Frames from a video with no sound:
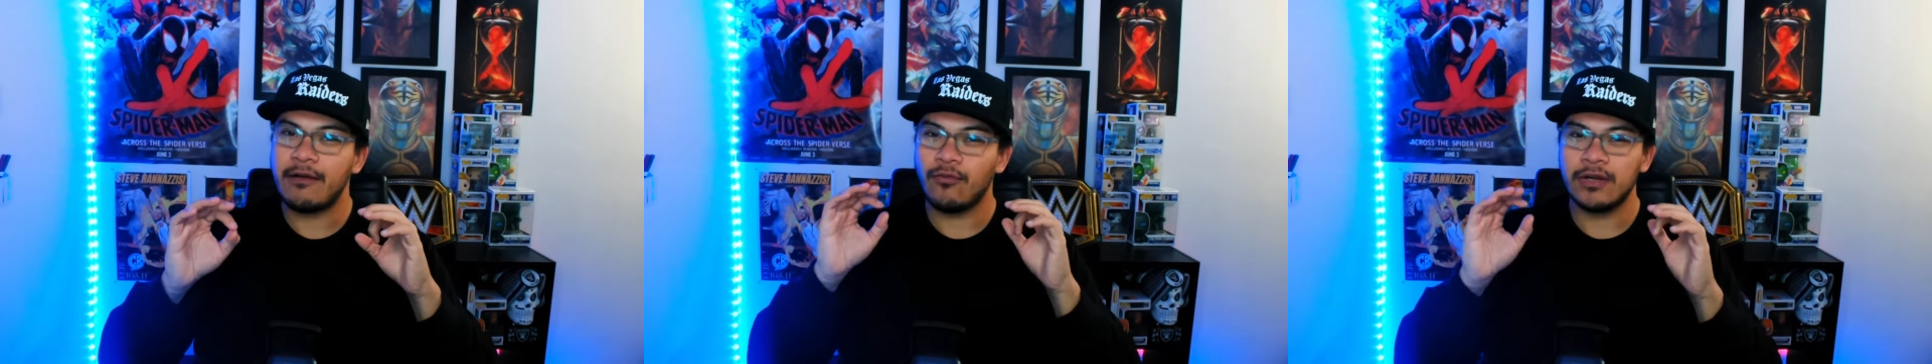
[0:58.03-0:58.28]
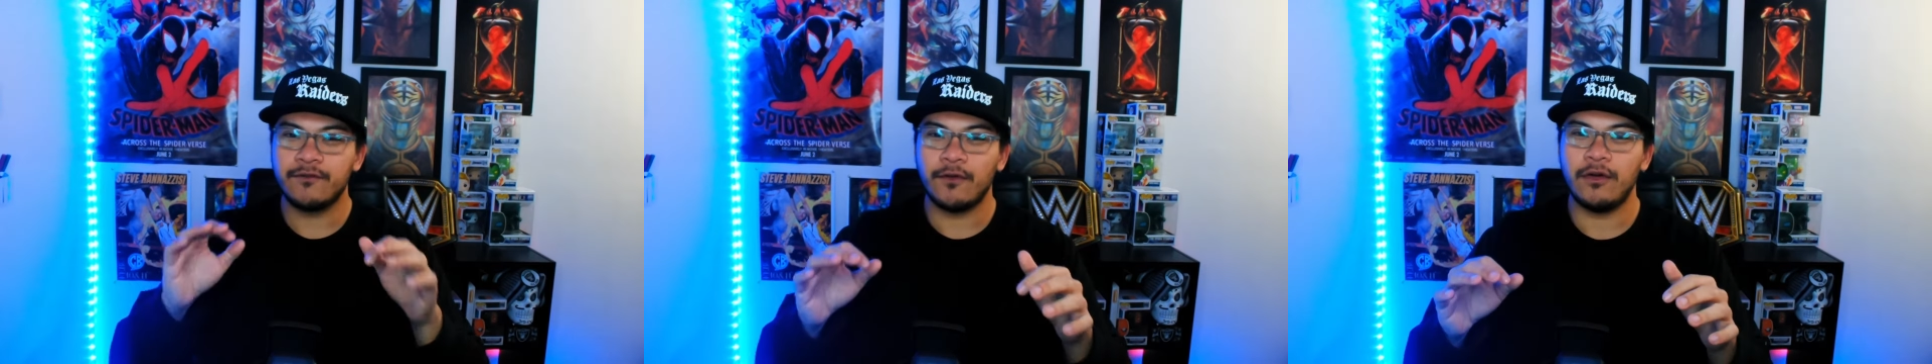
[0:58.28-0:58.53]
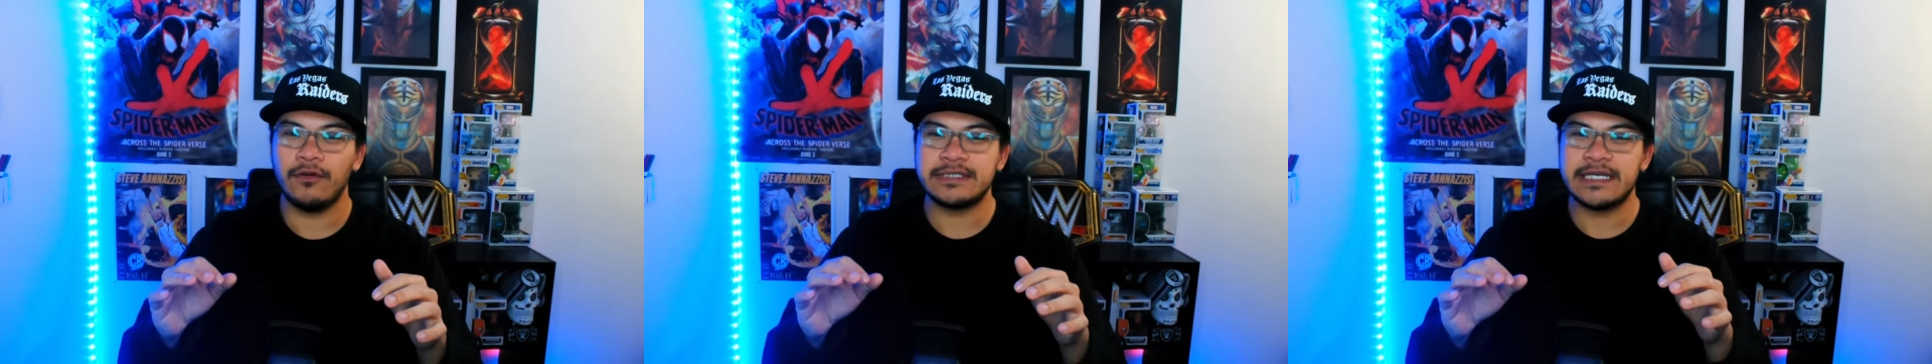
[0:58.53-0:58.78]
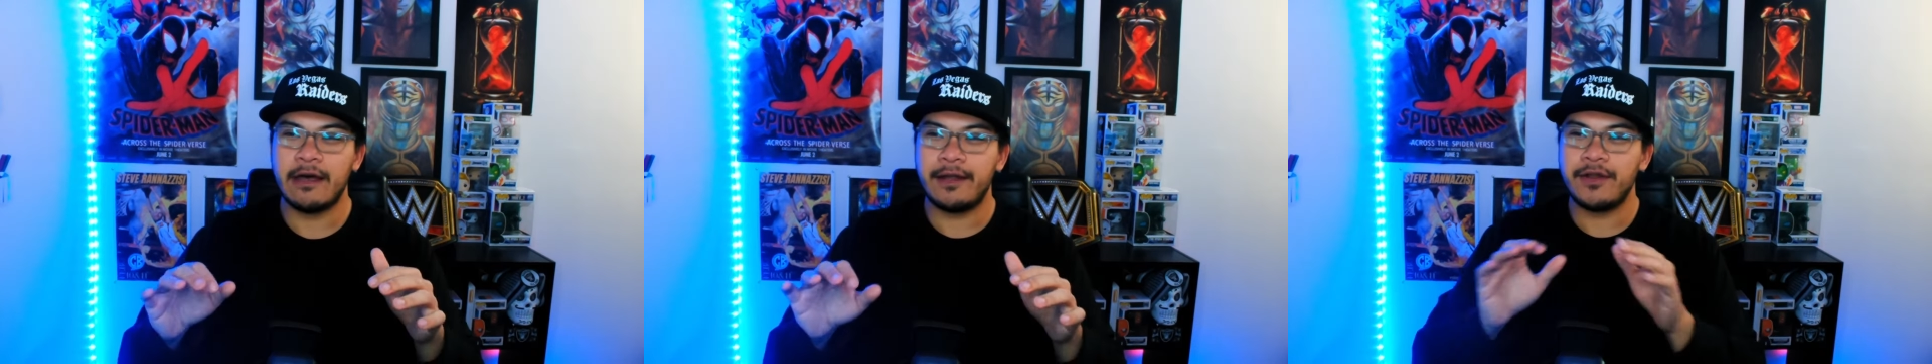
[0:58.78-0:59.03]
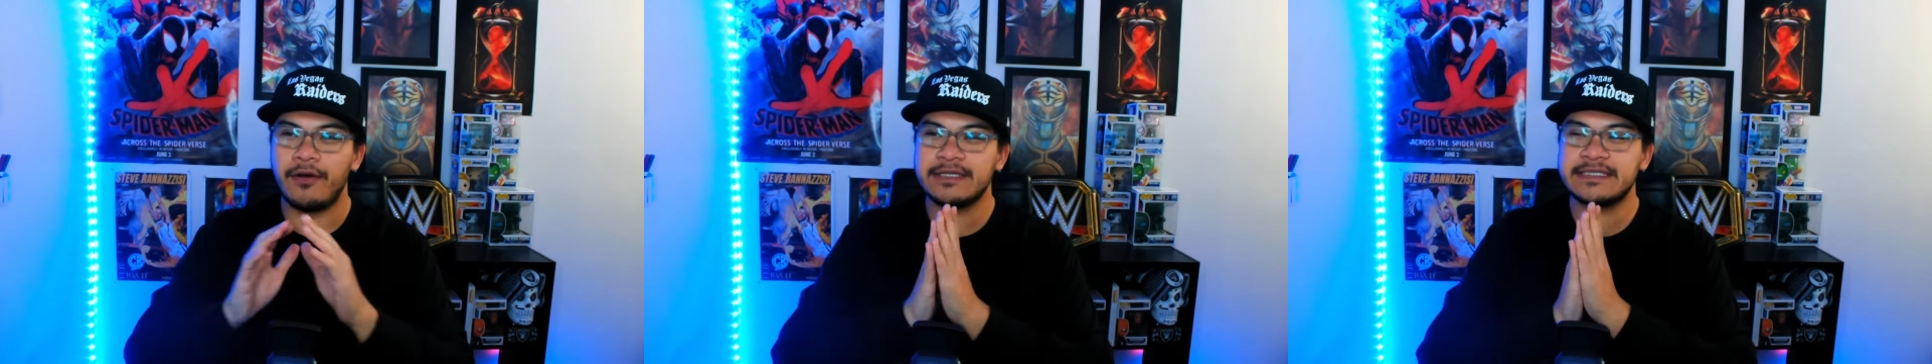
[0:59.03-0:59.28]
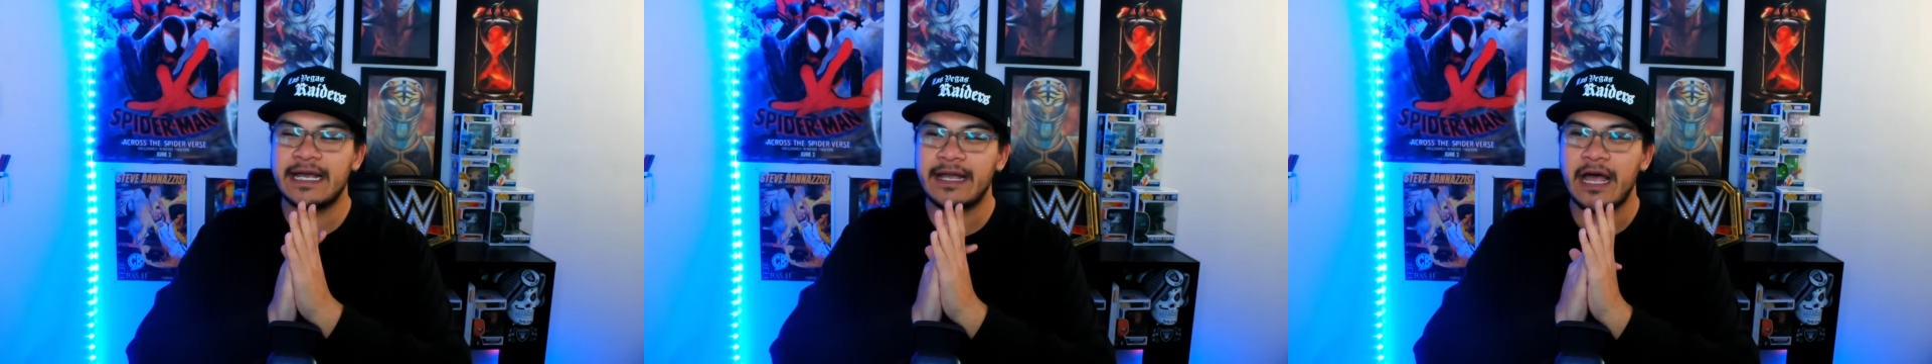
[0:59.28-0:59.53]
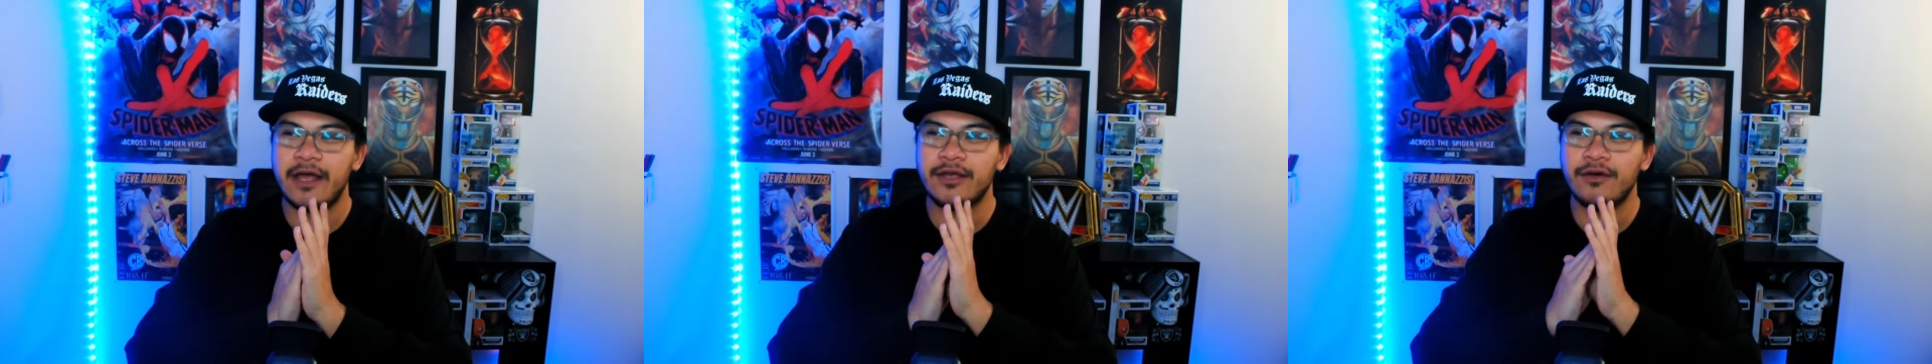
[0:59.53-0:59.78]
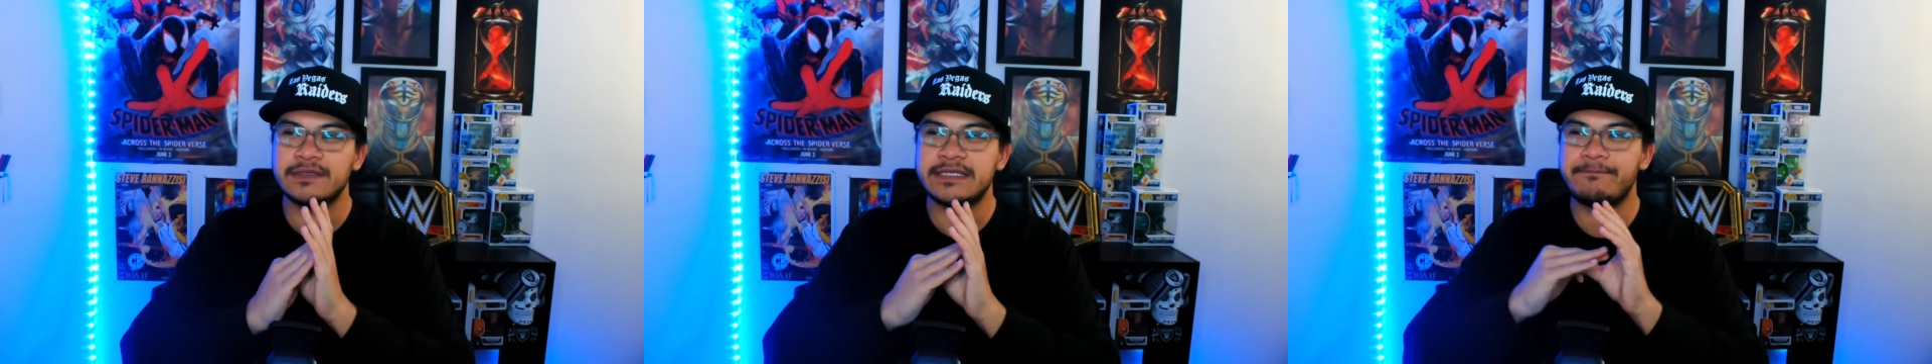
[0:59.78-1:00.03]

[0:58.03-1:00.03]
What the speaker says: I worked for a hotel. I know exactly how it goes.